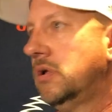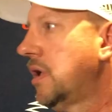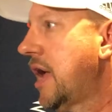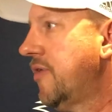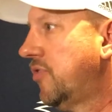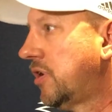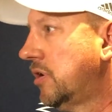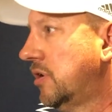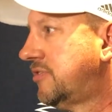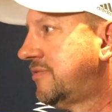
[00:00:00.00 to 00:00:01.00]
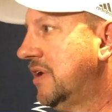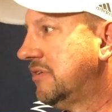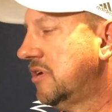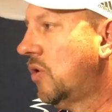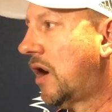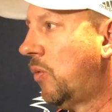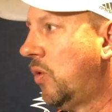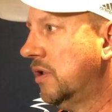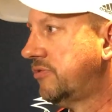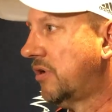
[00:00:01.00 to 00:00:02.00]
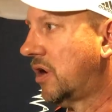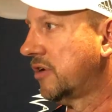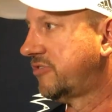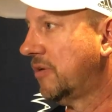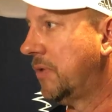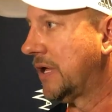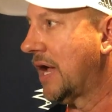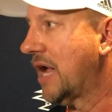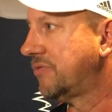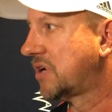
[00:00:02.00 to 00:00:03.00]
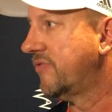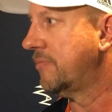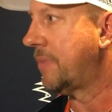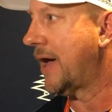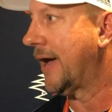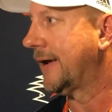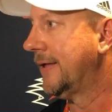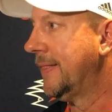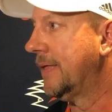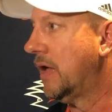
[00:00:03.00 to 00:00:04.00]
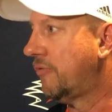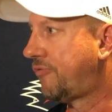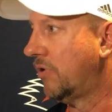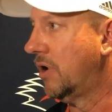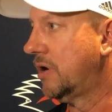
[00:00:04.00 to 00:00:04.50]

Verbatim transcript: have a good sense of who our ones are because so many guys are coming back up front.